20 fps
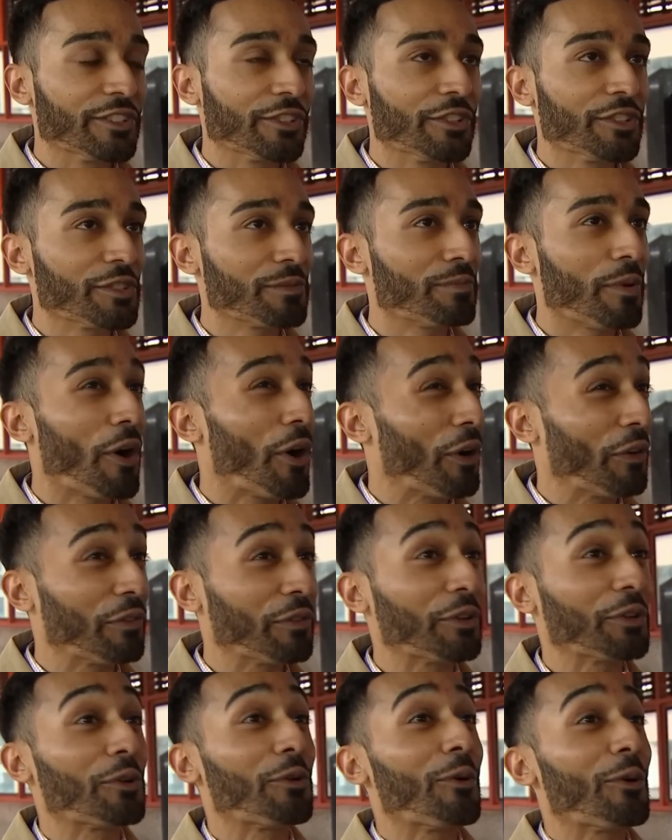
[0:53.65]
are just par for
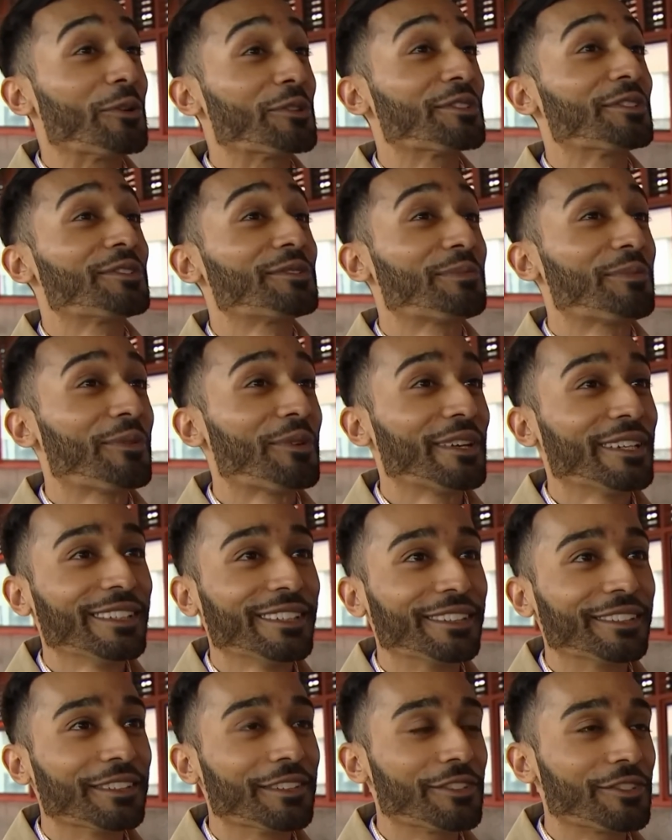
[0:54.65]
the course at this point,
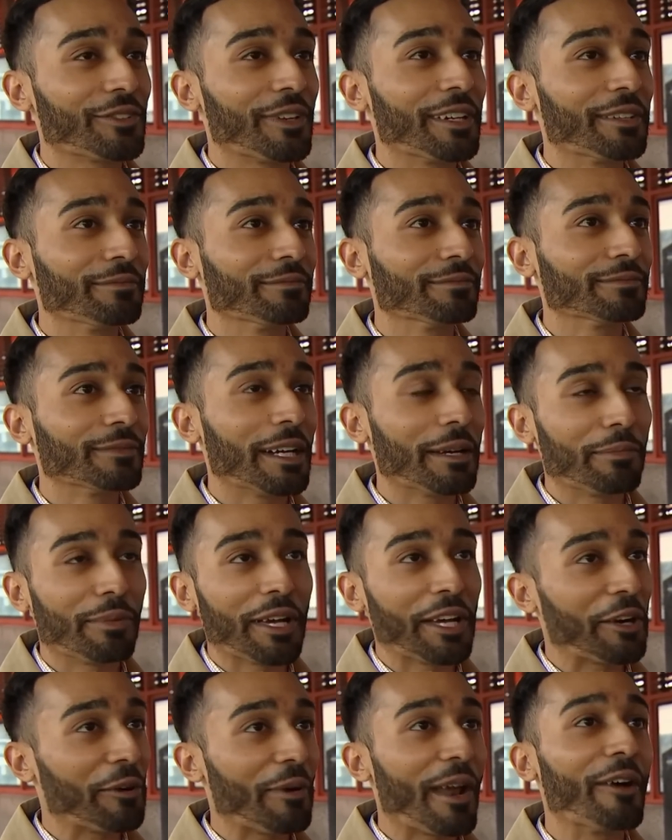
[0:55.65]
and so I, I
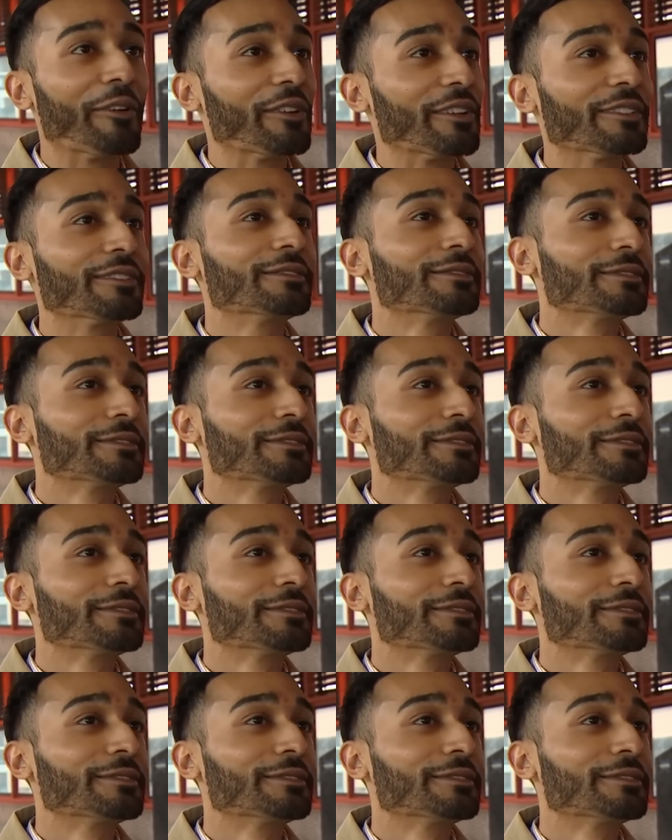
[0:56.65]
plan around it